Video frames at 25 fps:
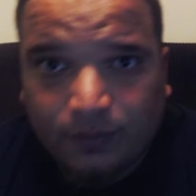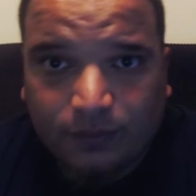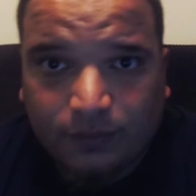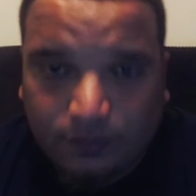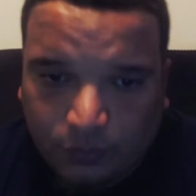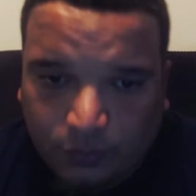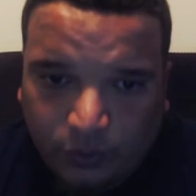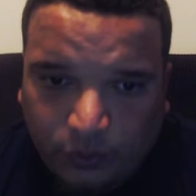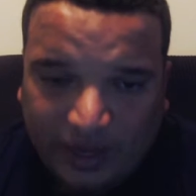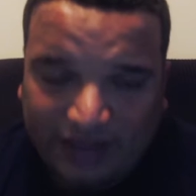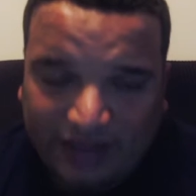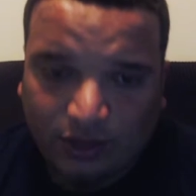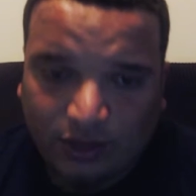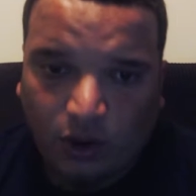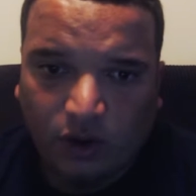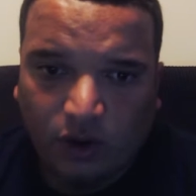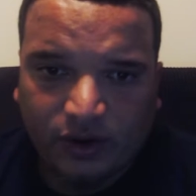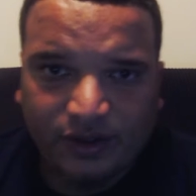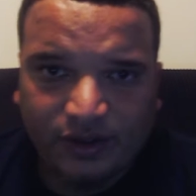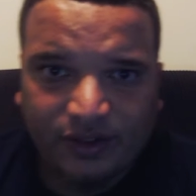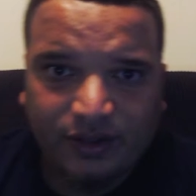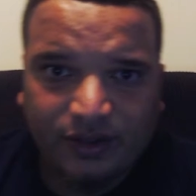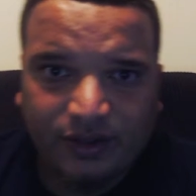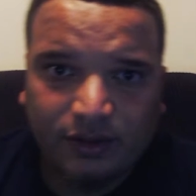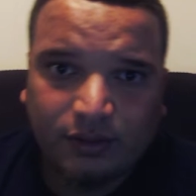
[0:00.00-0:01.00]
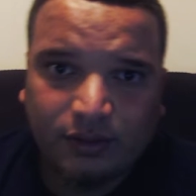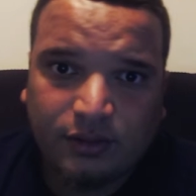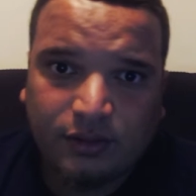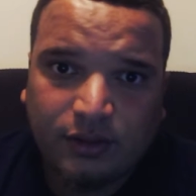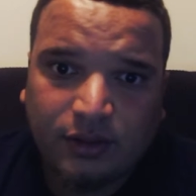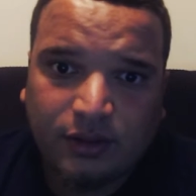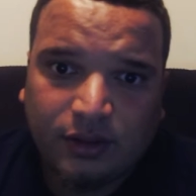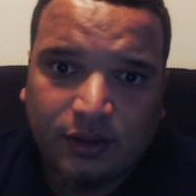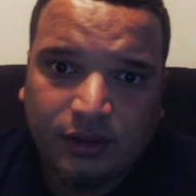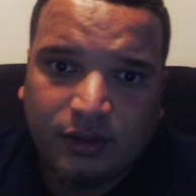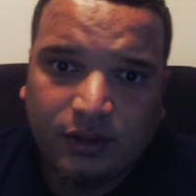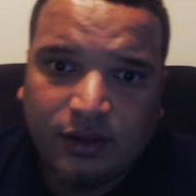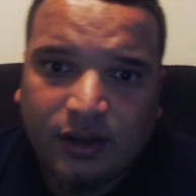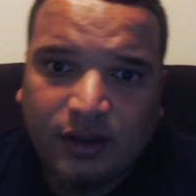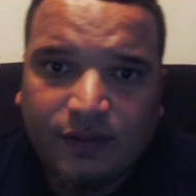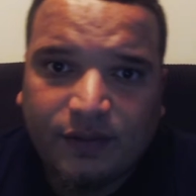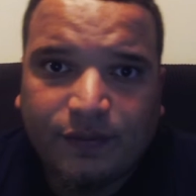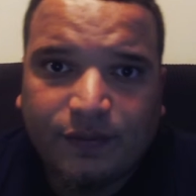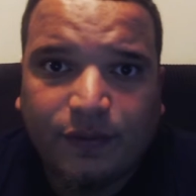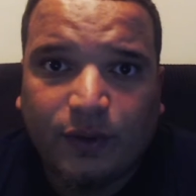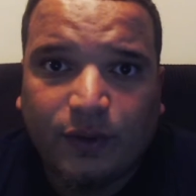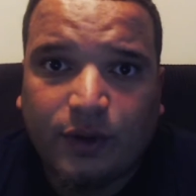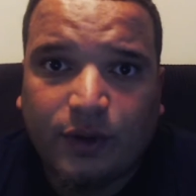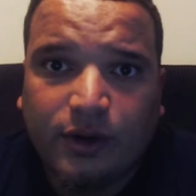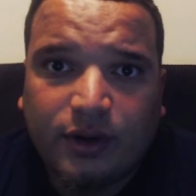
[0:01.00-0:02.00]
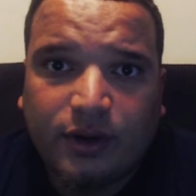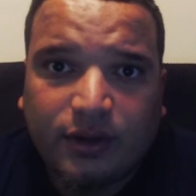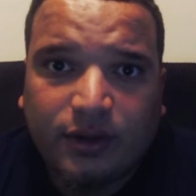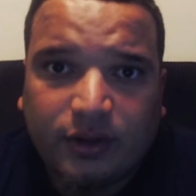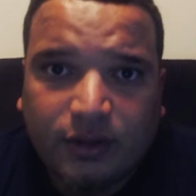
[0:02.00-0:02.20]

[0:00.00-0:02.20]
way longer we